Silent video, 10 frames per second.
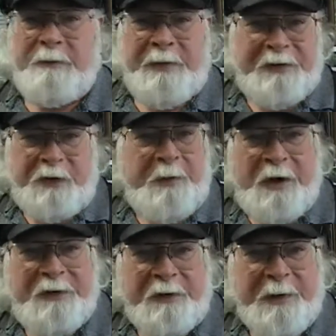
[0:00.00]
Mr.
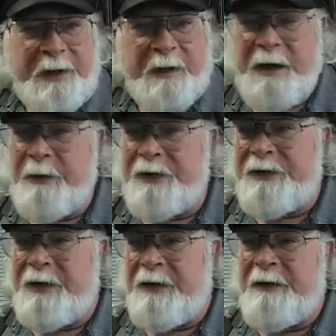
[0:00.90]
Monster Maker. He
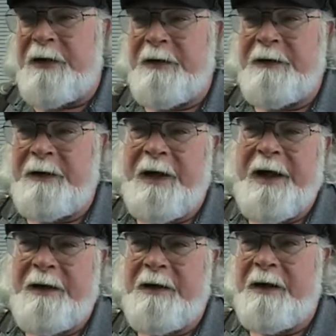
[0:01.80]
was the
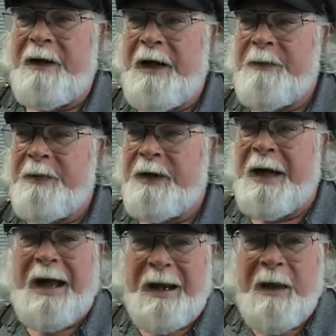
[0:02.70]
head ape
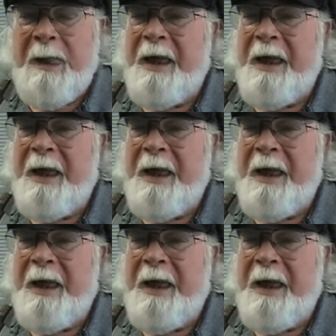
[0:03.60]
guy.